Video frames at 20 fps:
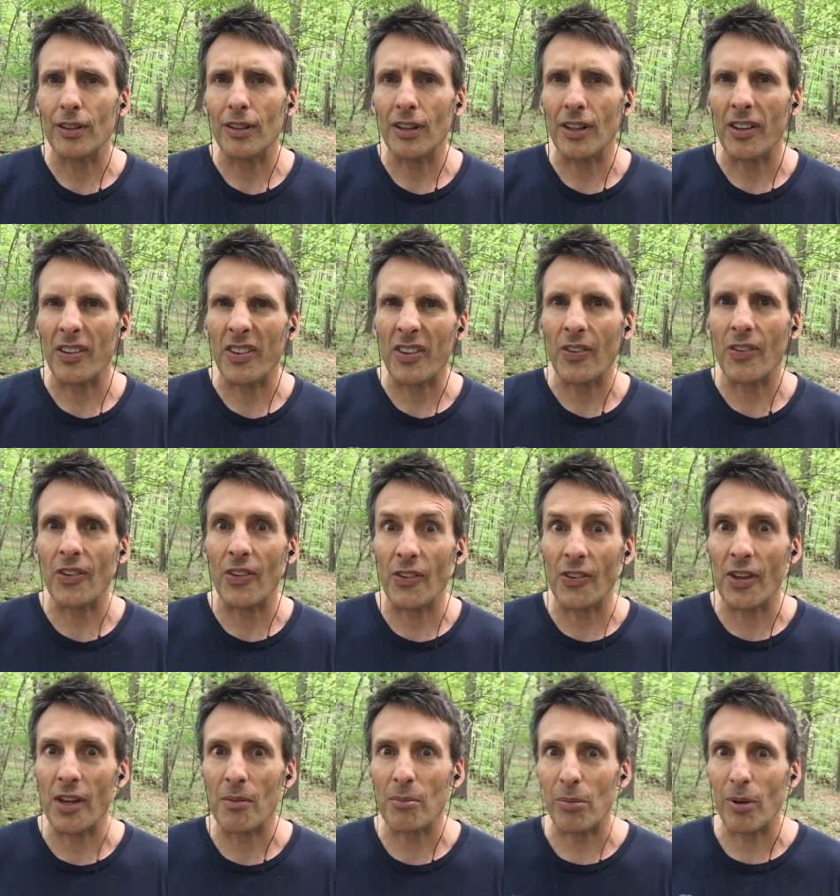because it's the
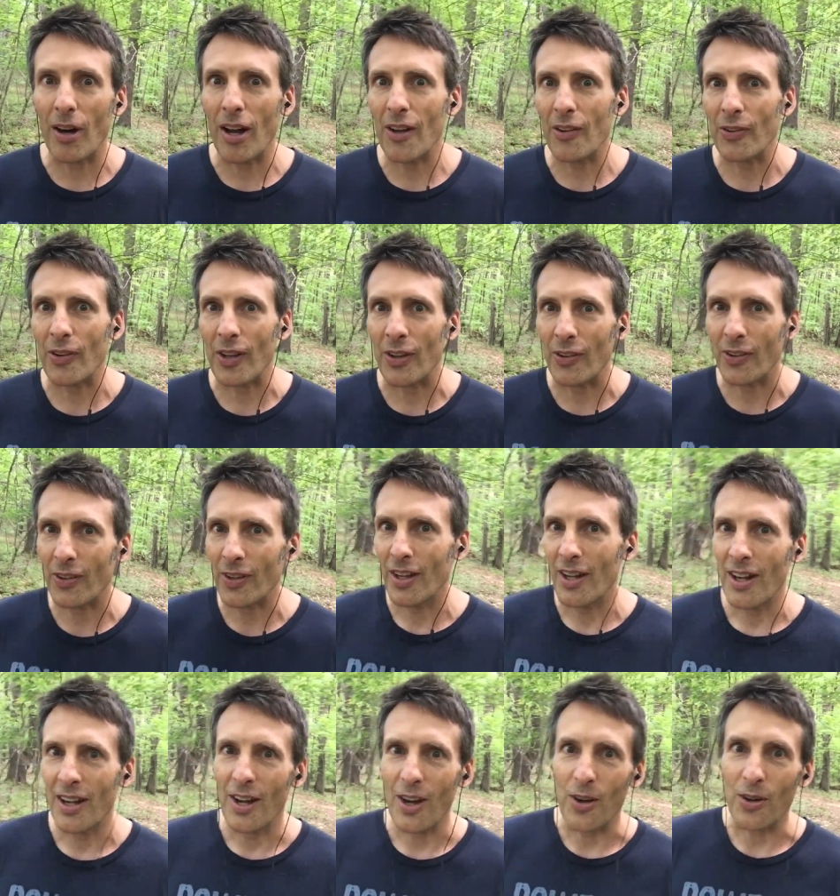same process.
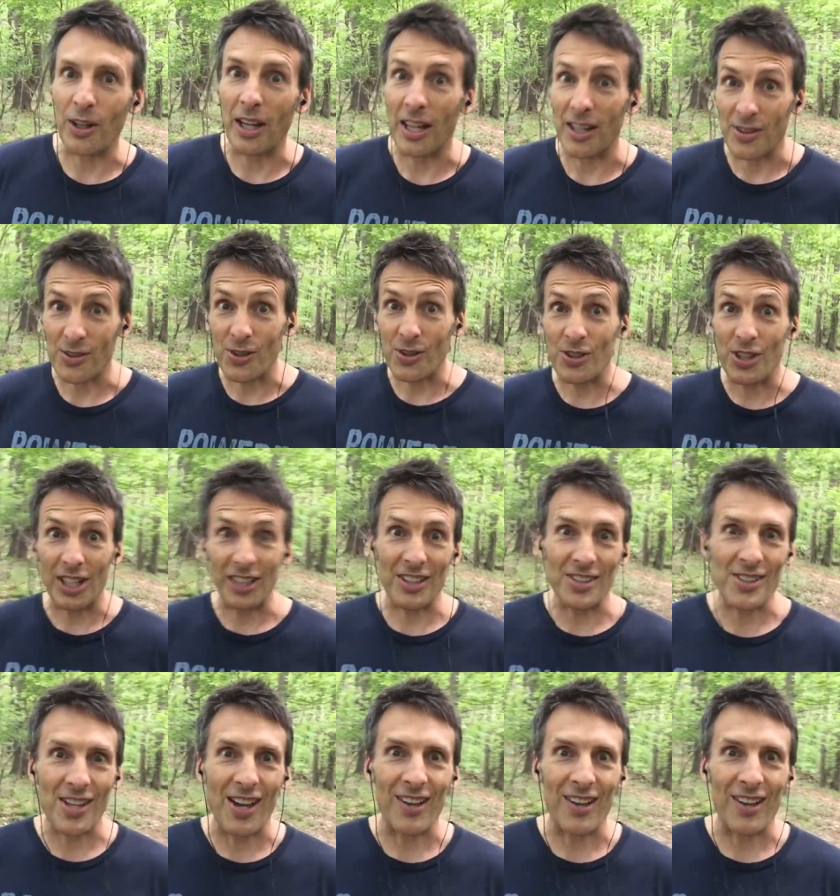Okay, so check this